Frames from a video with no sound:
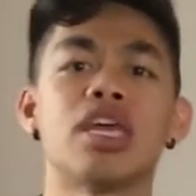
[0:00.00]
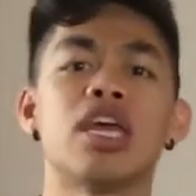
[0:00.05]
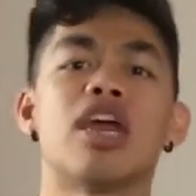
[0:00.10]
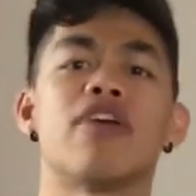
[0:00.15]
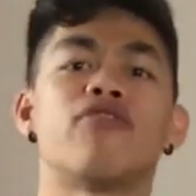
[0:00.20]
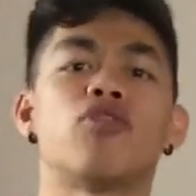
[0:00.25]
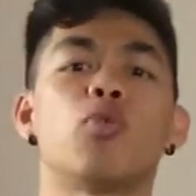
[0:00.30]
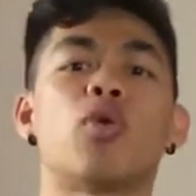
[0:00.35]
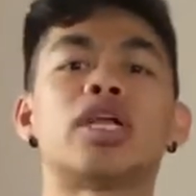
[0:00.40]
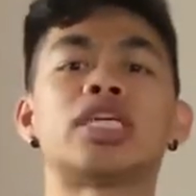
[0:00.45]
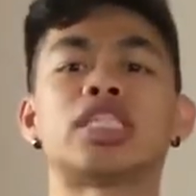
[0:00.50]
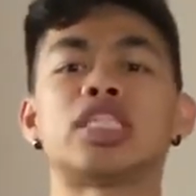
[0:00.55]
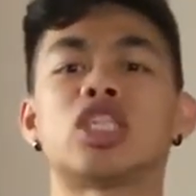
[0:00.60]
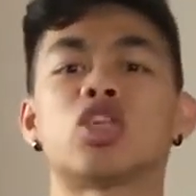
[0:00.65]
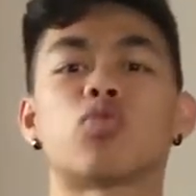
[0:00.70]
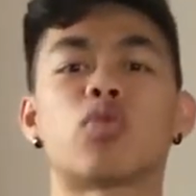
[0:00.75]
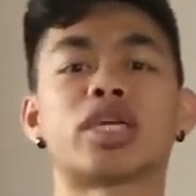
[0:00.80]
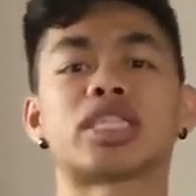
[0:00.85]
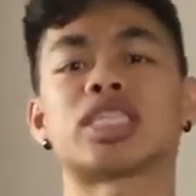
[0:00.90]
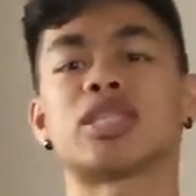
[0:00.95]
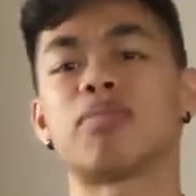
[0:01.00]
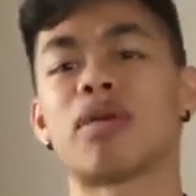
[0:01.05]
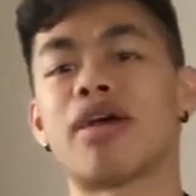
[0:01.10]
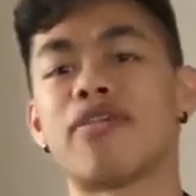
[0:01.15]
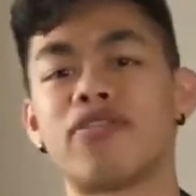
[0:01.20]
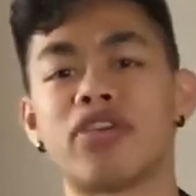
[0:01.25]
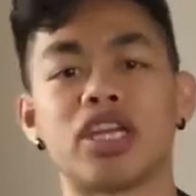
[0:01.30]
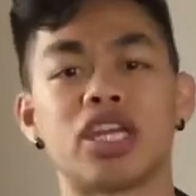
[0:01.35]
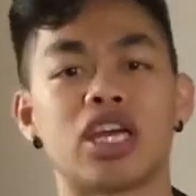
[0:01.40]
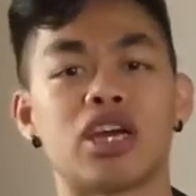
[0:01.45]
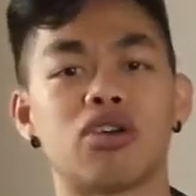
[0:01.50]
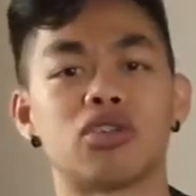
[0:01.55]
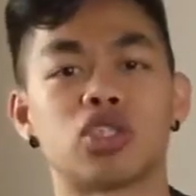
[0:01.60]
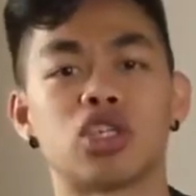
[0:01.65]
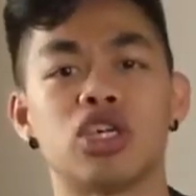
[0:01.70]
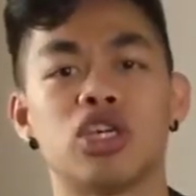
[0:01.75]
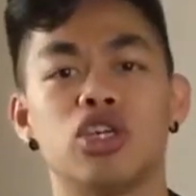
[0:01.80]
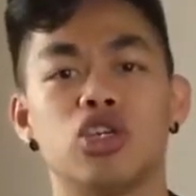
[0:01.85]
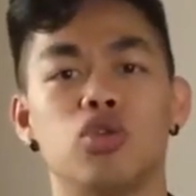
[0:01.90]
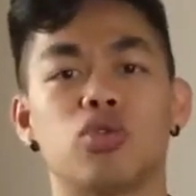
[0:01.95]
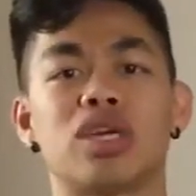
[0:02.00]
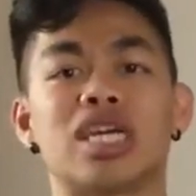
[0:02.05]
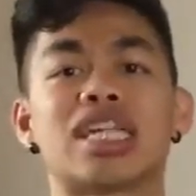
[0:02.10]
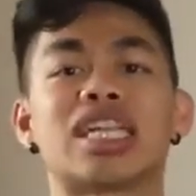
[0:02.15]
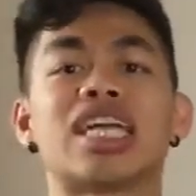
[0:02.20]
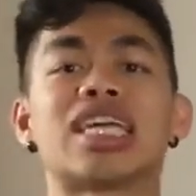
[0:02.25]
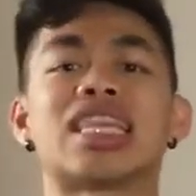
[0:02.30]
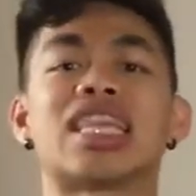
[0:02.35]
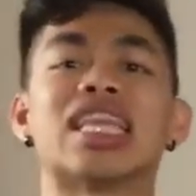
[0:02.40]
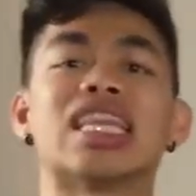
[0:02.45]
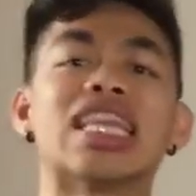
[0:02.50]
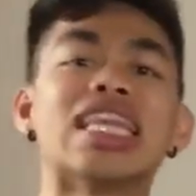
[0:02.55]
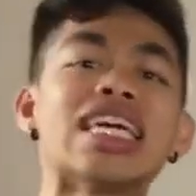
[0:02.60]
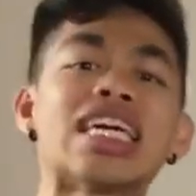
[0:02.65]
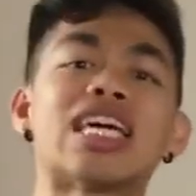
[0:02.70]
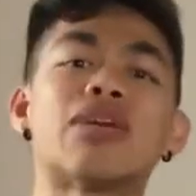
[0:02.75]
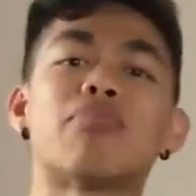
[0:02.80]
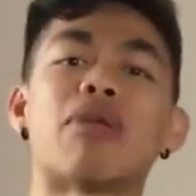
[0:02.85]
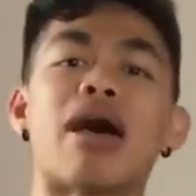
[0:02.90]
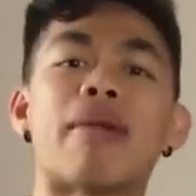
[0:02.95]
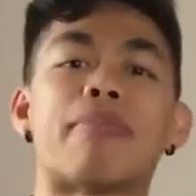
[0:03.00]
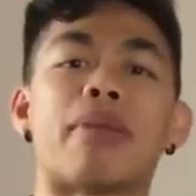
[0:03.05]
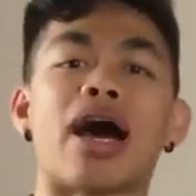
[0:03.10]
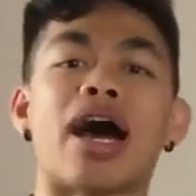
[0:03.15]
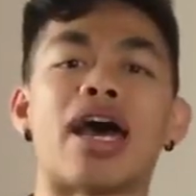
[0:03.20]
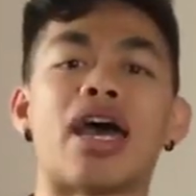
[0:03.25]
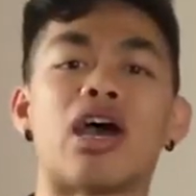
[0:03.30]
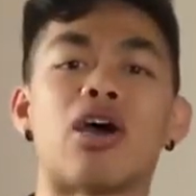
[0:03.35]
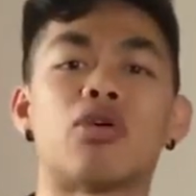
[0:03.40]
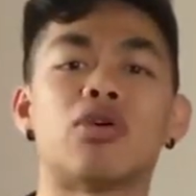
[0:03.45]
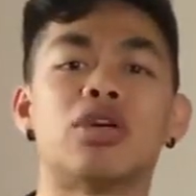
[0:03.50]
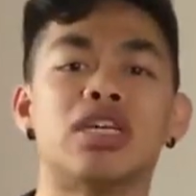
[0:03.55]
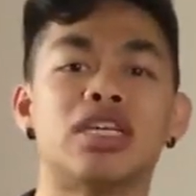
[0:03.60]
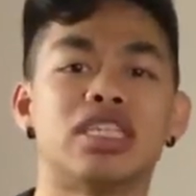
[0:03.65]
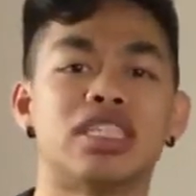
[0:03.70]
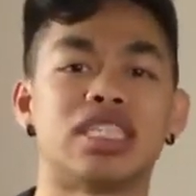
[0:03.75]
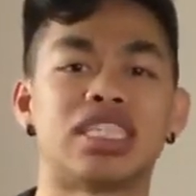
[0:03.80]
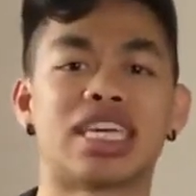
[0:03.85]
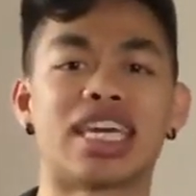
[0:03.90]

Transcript: If you want to see the rest of my videos, you can click the link in my bio to